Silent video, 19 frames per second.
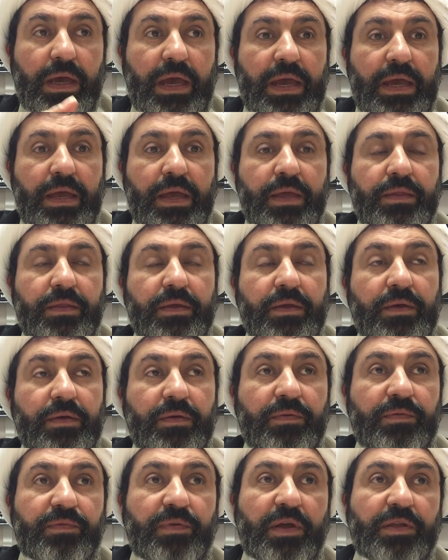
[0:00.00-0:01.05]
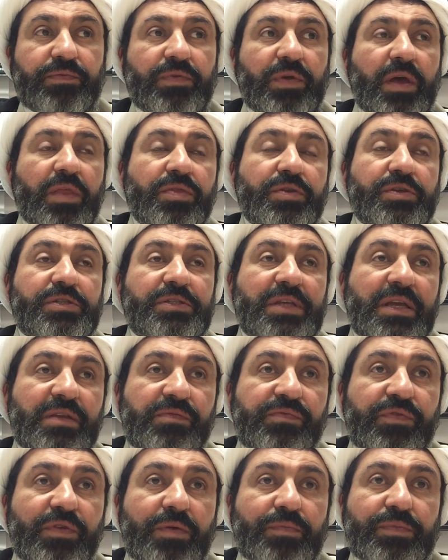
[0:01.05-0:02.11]
And what we
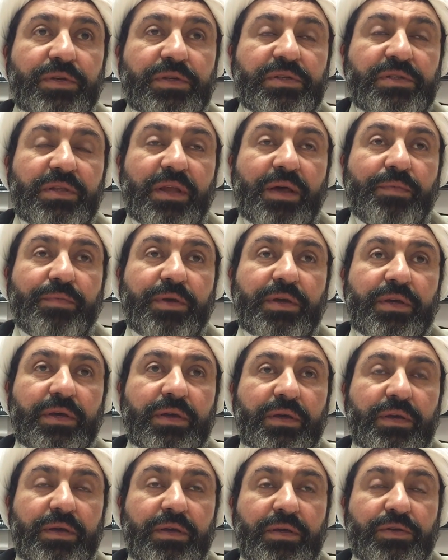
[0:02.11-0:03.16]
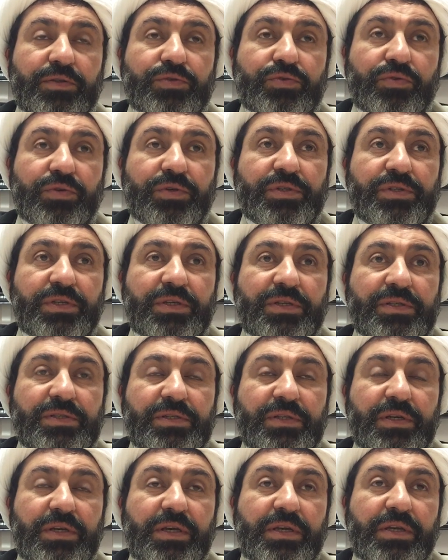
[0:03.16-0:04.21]
understand from Islamic uh,
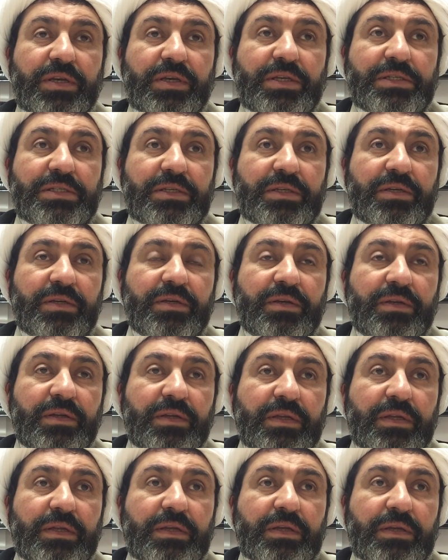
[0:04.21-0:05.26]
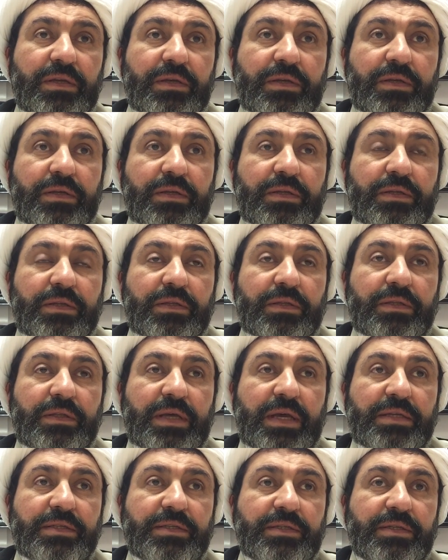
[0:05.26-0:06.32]
sources is
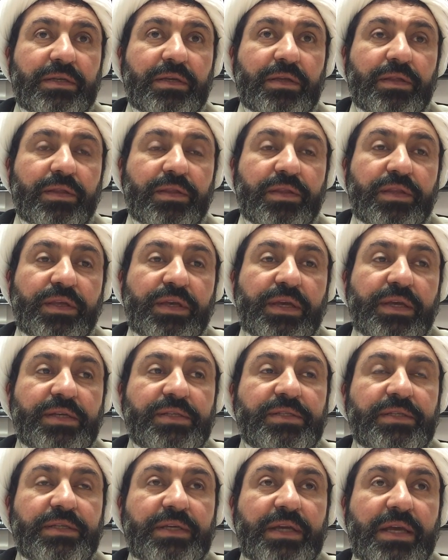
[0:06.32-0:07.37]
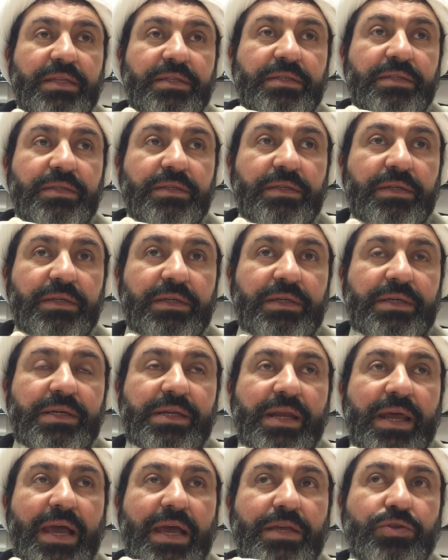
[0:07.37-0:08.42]
that things can
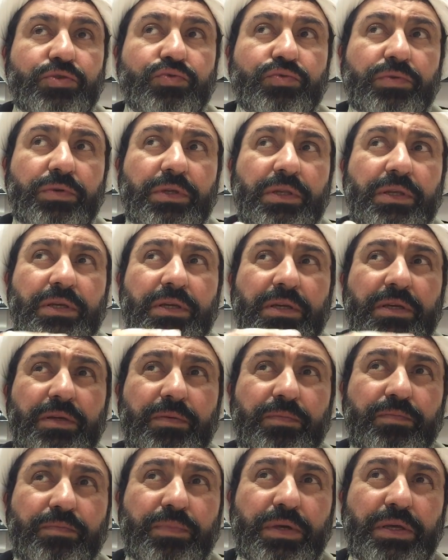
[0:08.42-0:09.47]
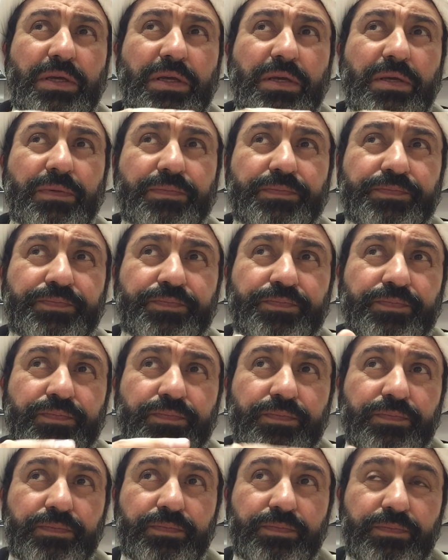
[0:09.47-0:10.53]
gradually be
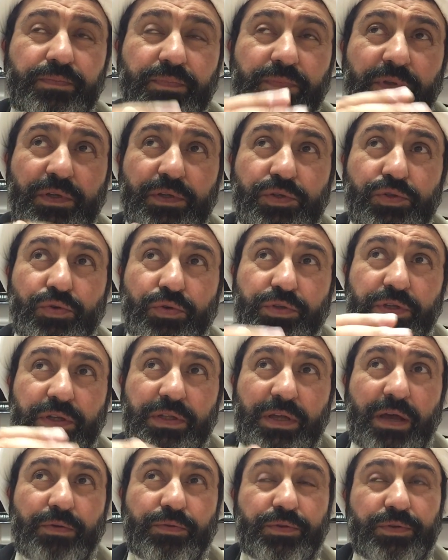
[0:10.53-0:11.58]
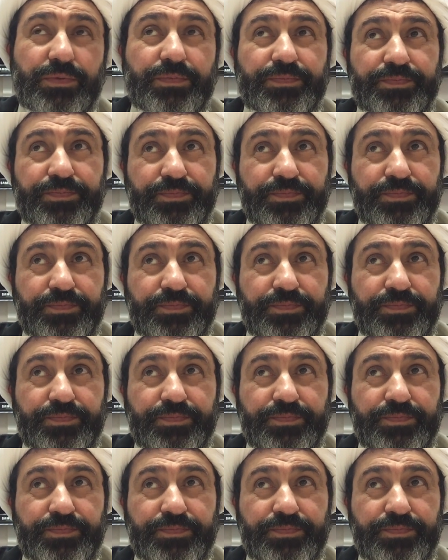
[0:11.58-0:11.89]
sorted out.